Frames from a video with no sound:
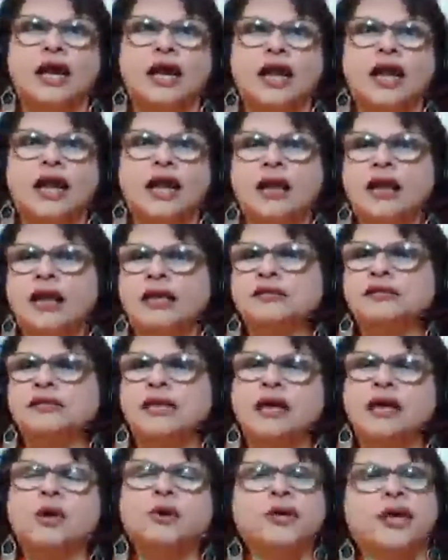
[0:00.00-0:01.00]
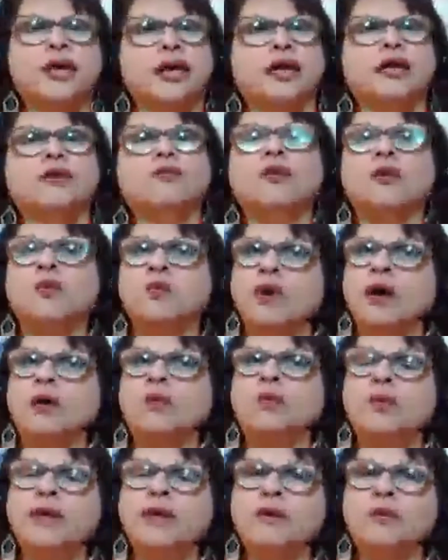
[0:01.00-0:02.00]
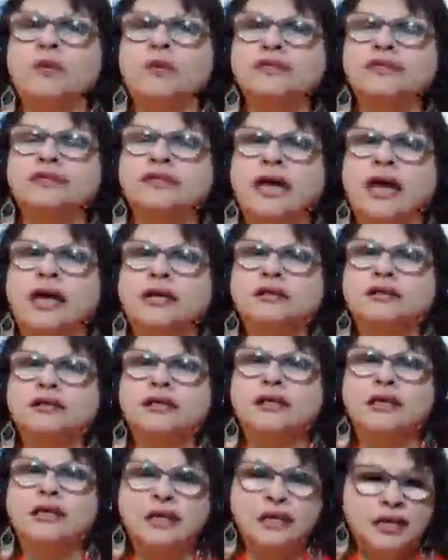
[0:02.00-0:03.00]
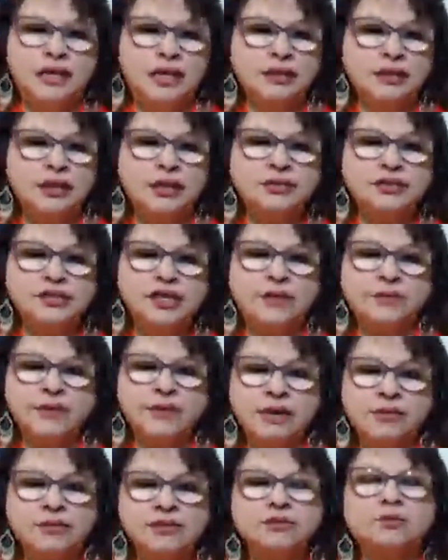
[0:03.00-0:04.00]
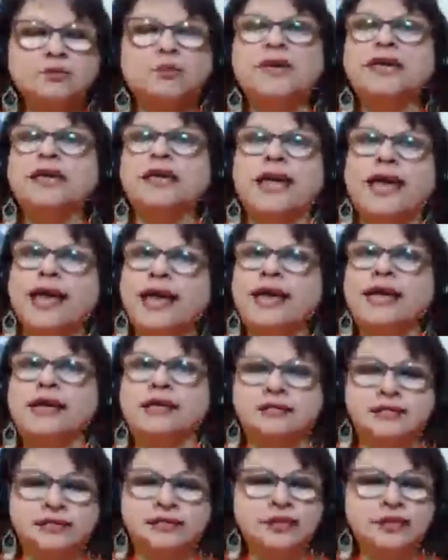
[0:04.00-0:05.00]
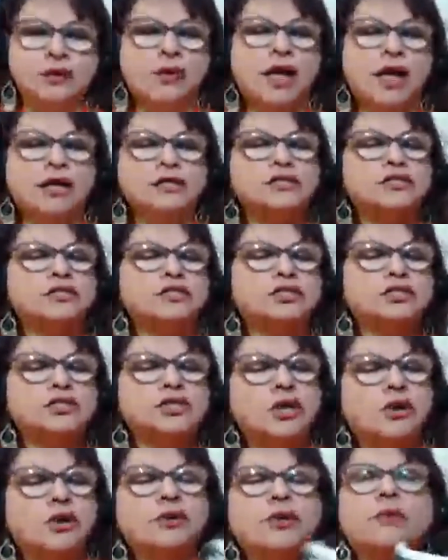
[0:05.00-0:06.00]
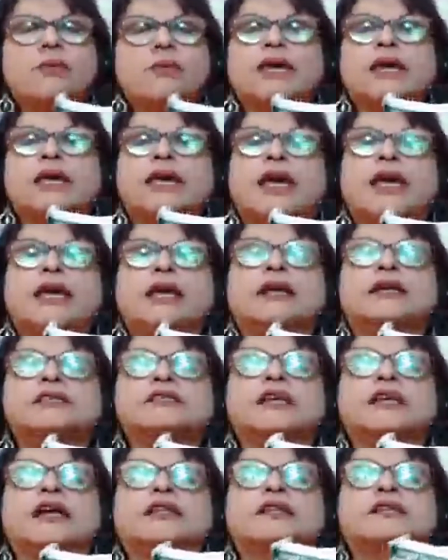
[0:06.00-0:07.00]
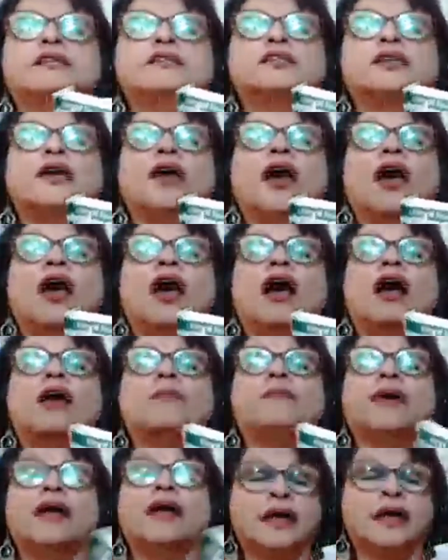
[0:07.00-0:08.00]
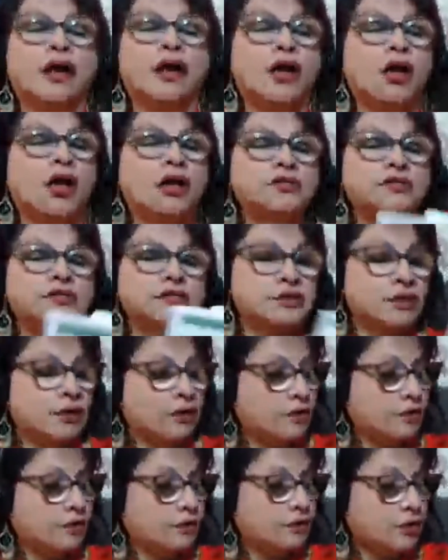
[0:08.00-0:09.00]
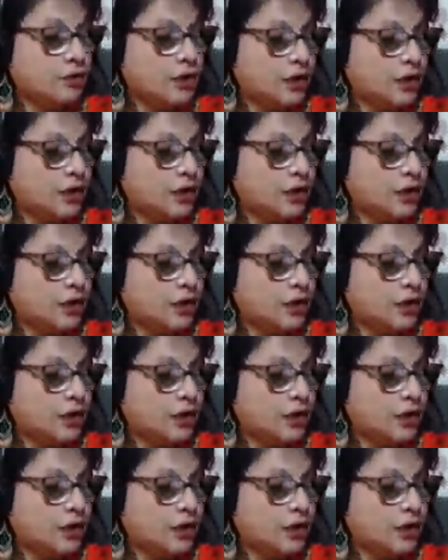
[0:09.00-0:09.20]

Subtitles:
And I say, "Okay, well, what week was that?" And they'll tell me it was week 8. So I just go to week 8 because at the top, I also